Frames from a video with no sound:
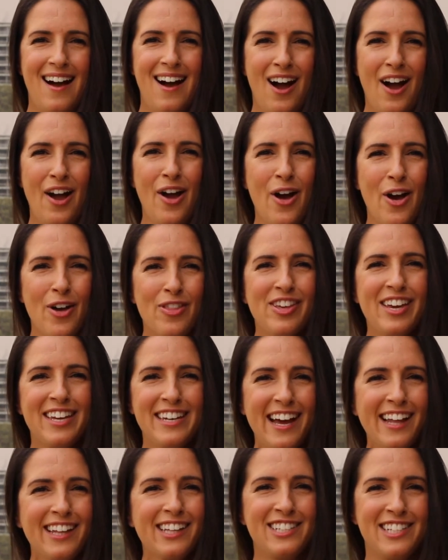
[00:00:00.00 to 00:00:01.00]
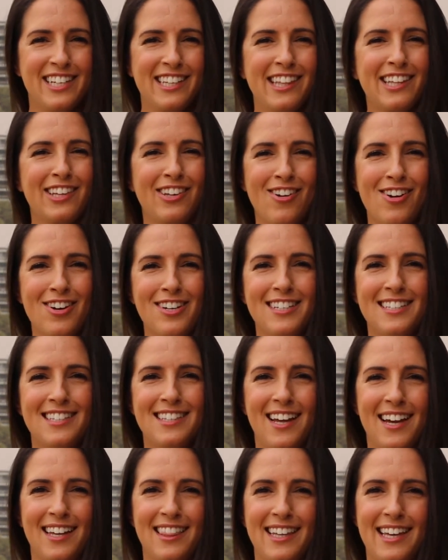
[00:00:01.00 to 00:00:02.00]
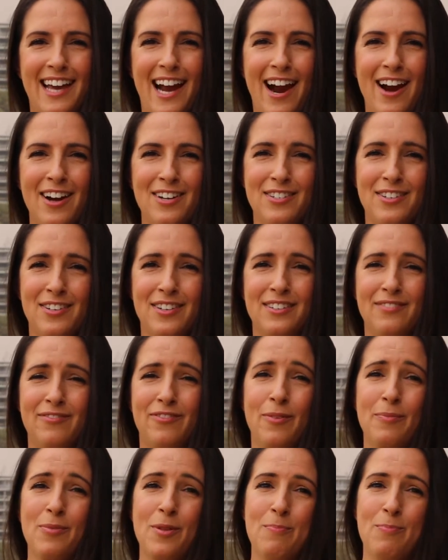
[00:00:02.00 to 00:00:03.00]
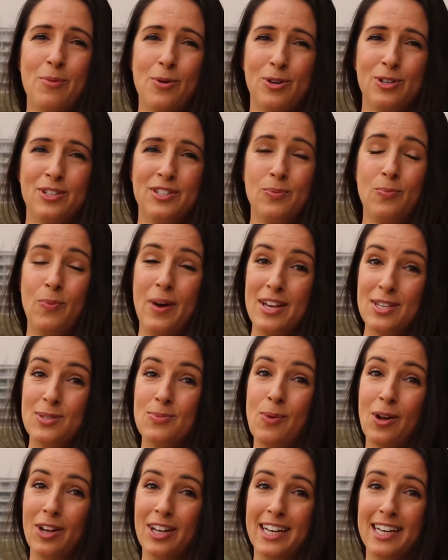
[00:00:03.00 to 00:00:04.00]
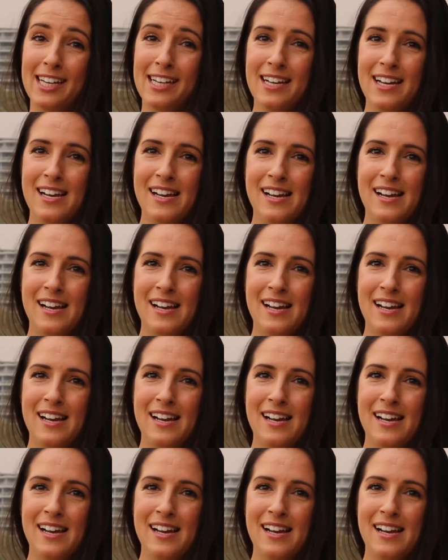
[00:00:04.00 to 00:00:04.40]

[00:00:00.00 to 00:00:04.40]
I heard the analogy that God is like the character from the books Where's Wally?